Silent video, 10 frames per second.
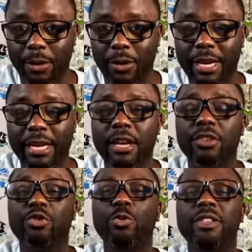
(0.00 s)
Okay,
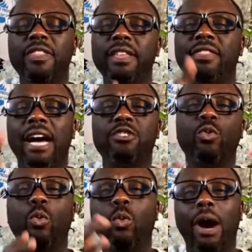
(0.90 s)
so within that
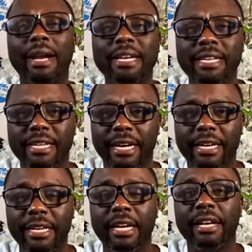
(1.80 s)
1 year,